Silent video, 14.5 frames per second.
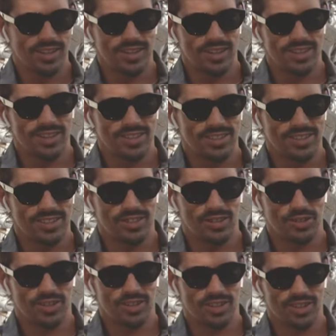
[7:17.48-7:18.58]

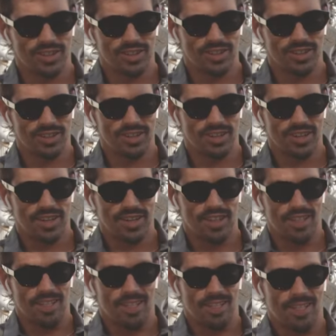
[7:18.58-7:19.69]

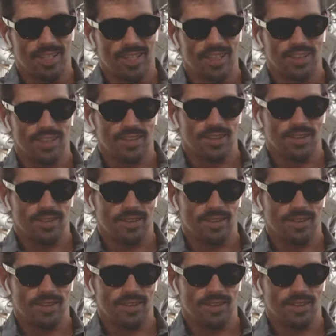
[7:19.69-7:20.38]
Nothing is said.